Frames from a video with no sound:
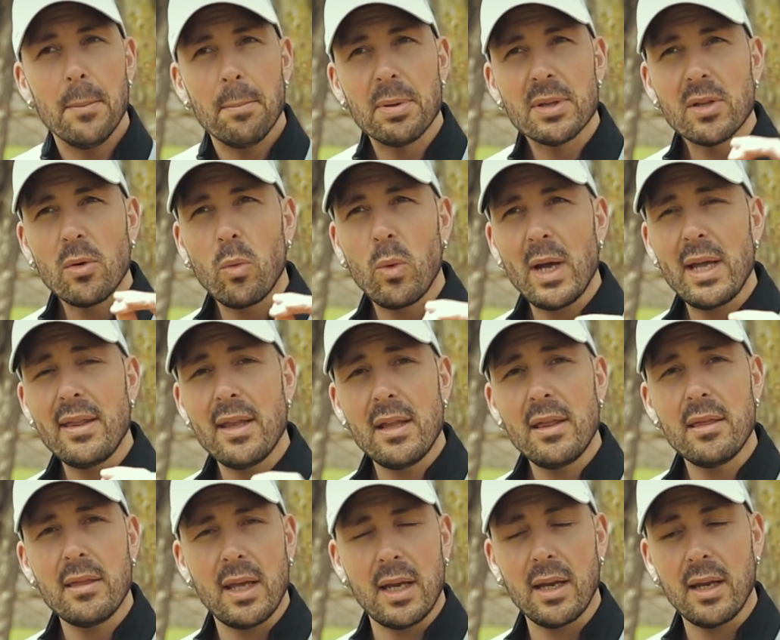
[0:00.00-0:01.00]
But the way they
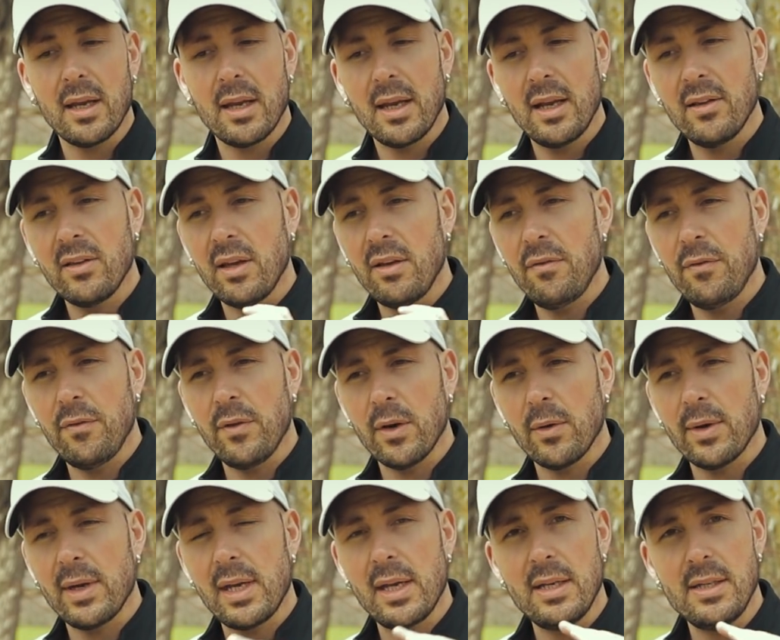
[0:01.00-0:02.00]
think is a
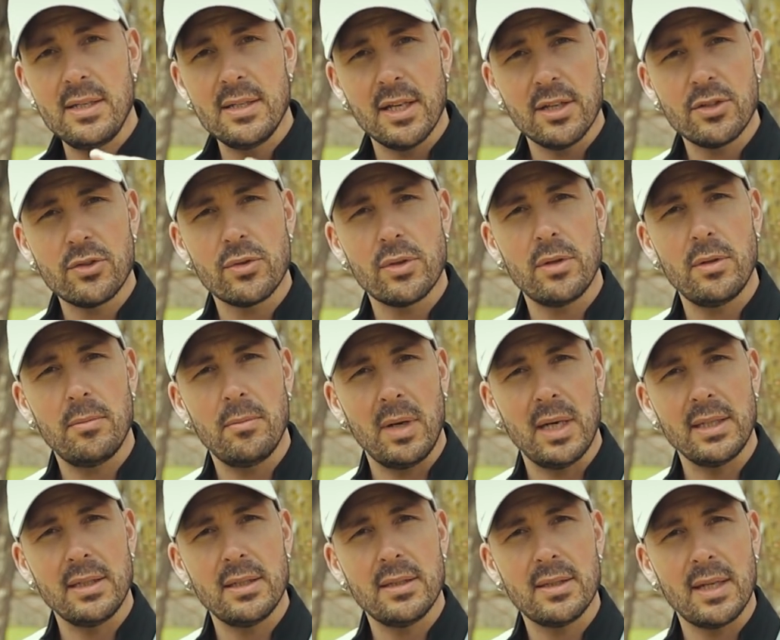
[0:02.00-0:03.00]
very
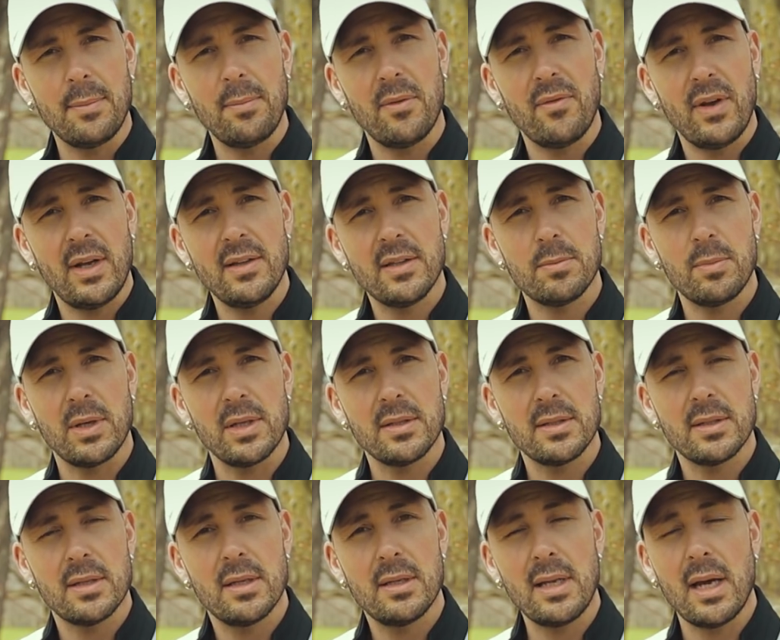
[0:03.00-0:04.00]
industrial-minded type of
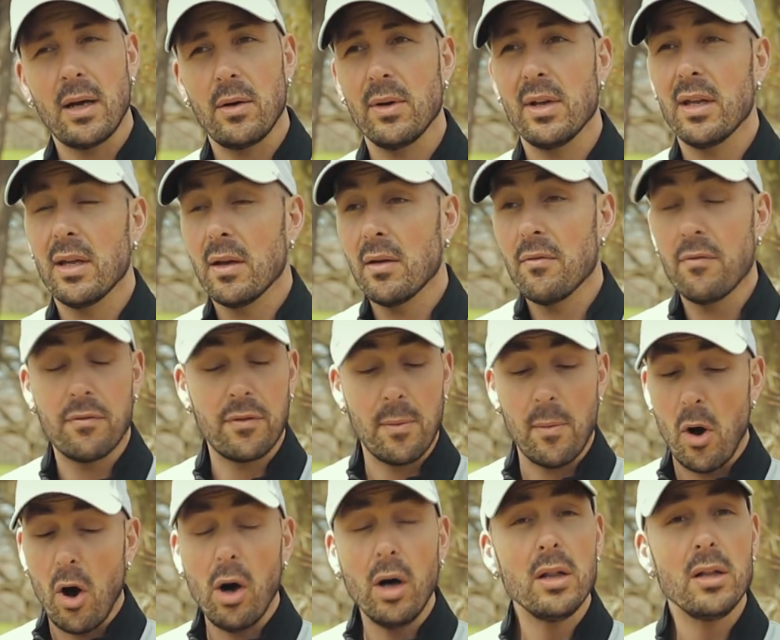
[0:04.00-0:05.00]
headspace. Now,
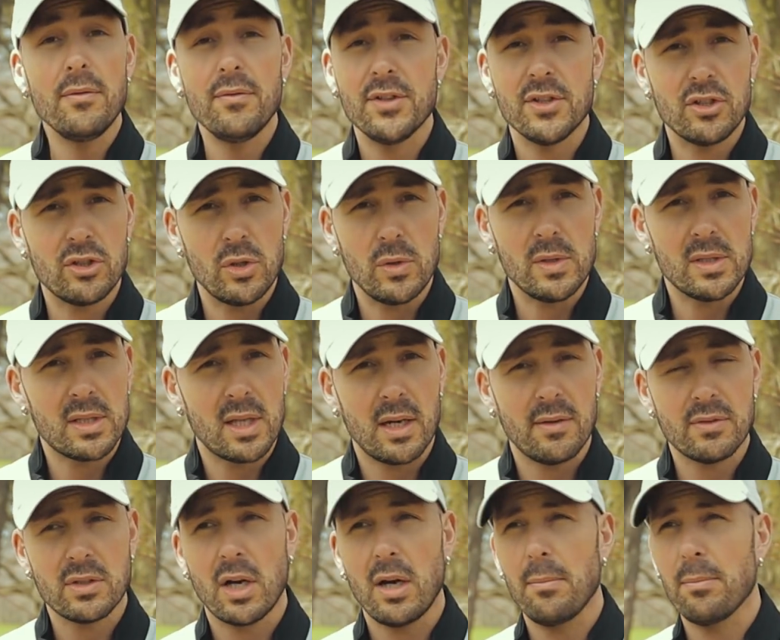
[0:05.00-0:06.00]
from all of the students that
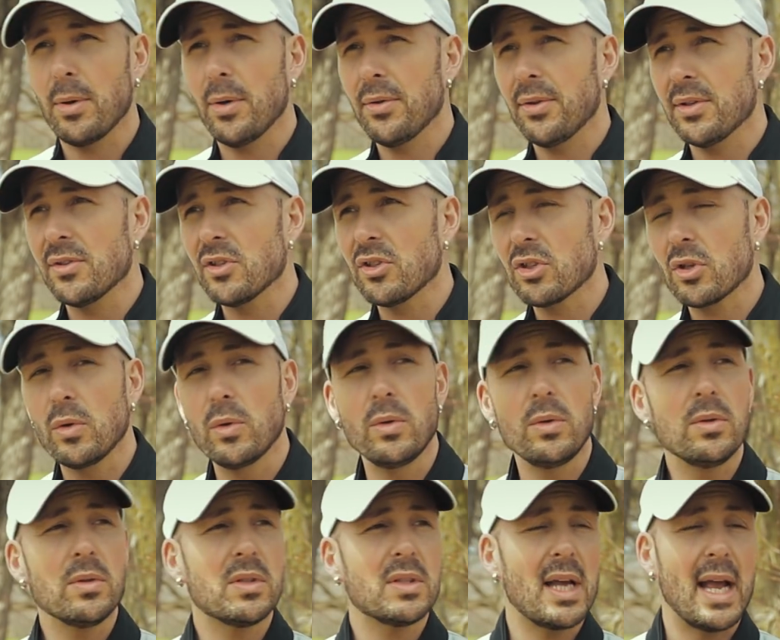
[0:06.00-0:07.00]
I've taught both in
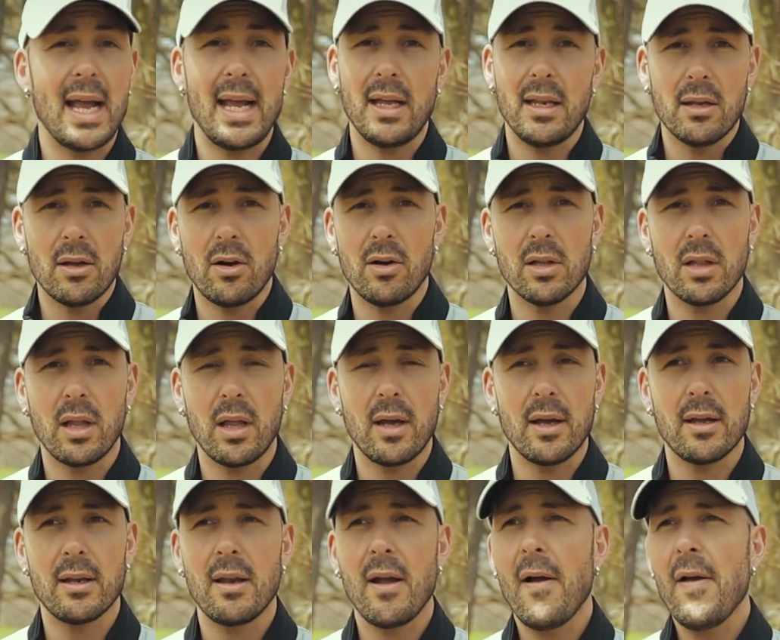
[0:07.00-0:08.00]
schools and
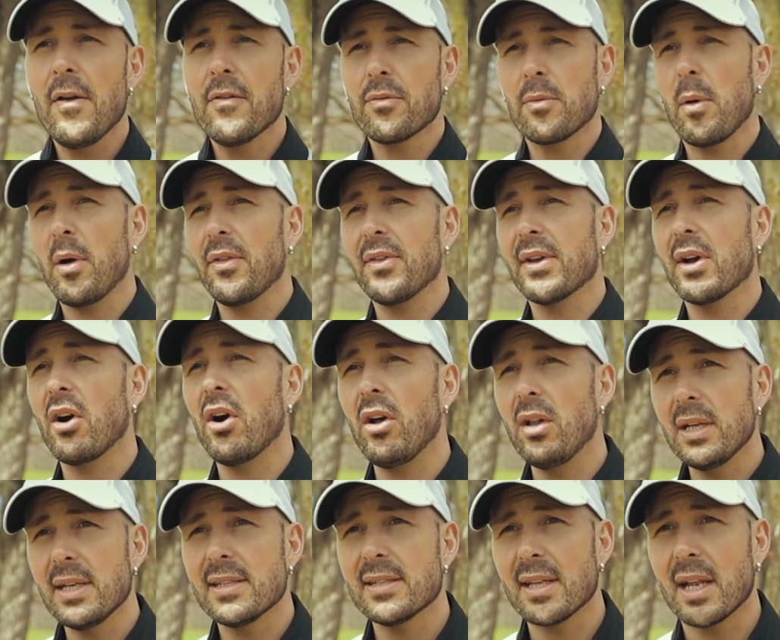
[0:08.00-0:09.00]
online, from all the
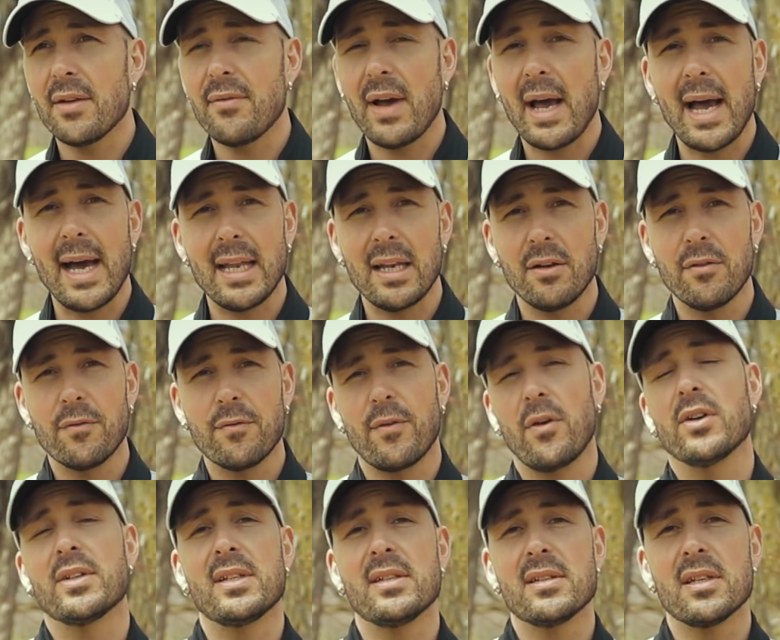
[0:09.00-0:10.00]
colleagues that I've had and
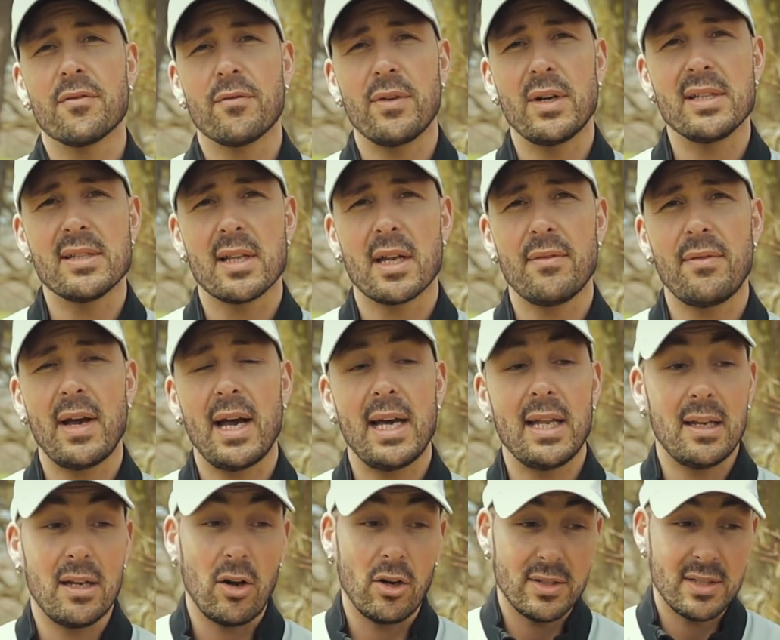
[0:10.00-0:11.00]
artistic friends that I've
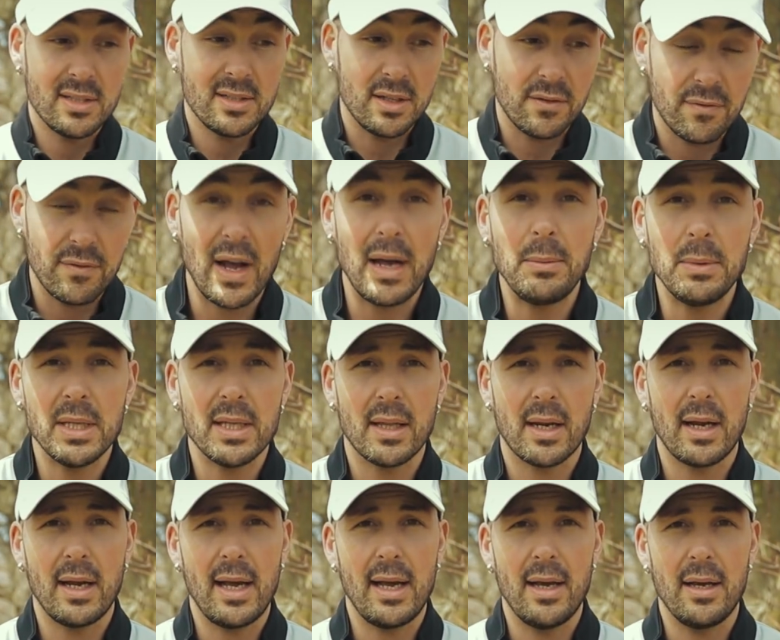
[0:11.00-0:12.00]
had and artistic family
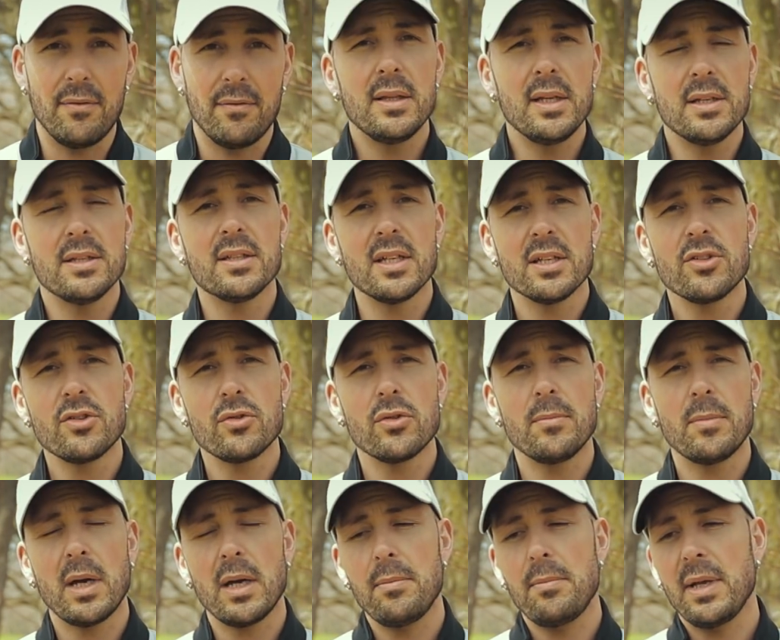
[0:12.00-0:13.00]
that I have, the
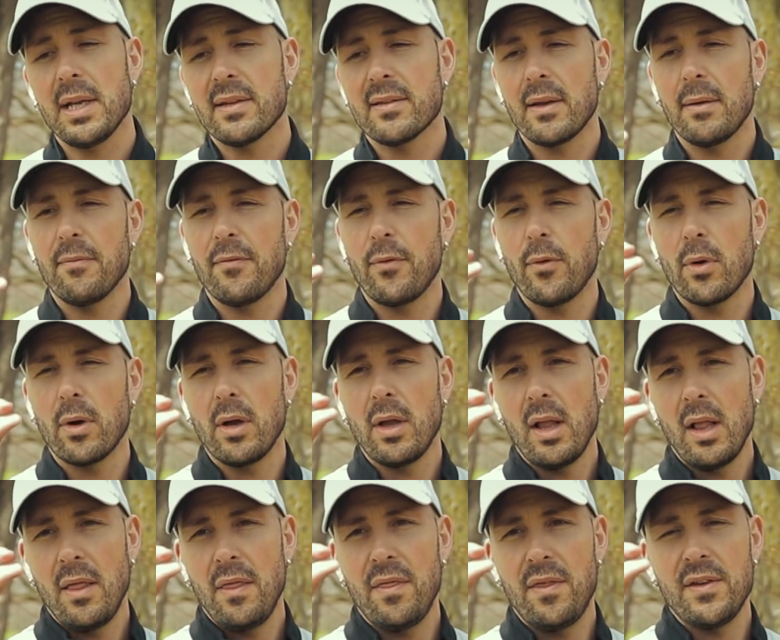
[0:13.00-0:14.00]
industrial mind makes up for
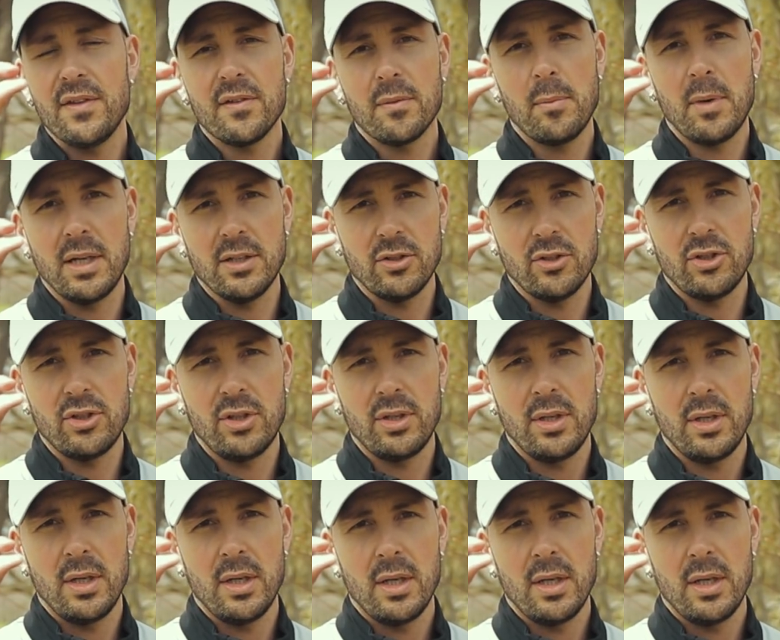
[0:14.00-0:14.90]
this much